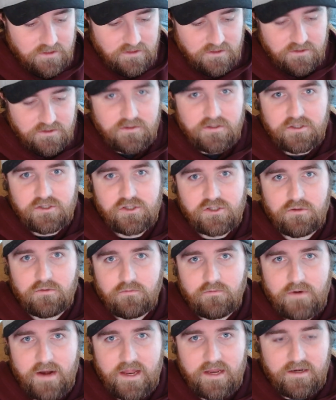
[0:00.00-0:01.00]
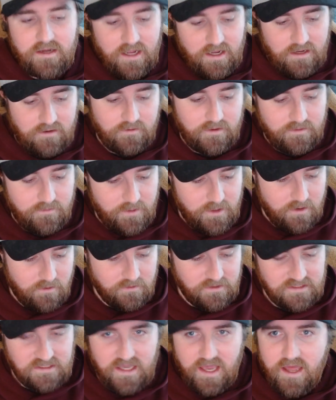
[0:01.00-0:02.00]
the traditional red A-Wing we
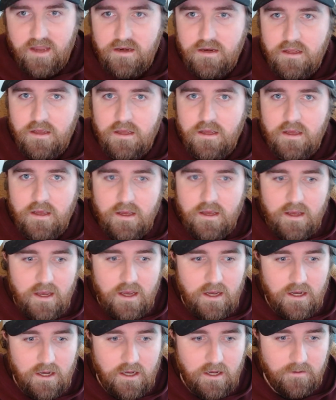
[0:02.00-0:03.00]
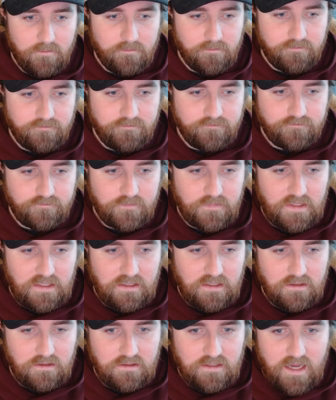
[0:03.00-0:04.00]
always get. Um,
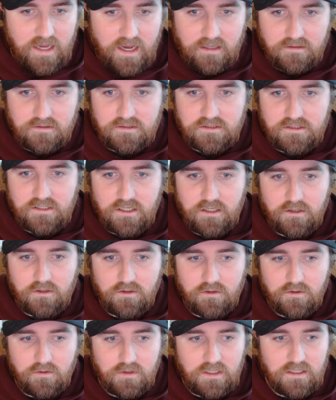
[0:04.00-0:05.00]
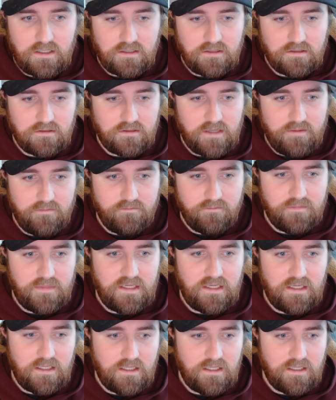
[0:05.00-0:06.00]
yeah, so let
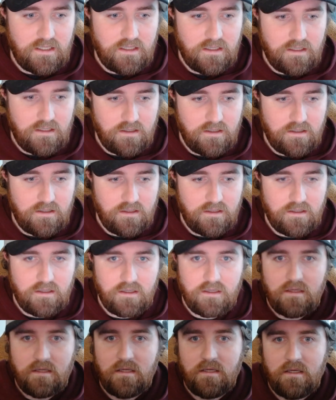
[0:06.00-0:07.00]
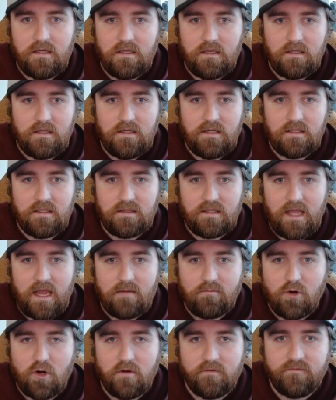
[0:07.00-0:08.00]
me get the
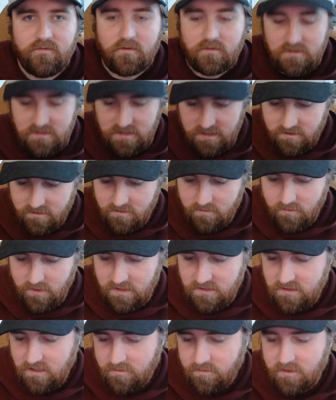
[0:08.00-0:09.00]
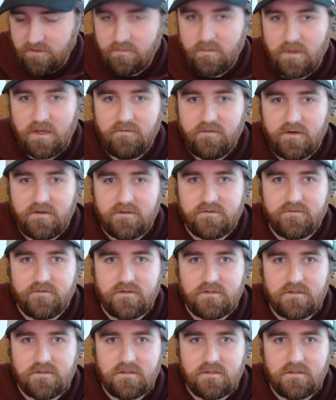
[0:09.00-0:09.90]
camera all focused here and then we can talk about the minifigures first.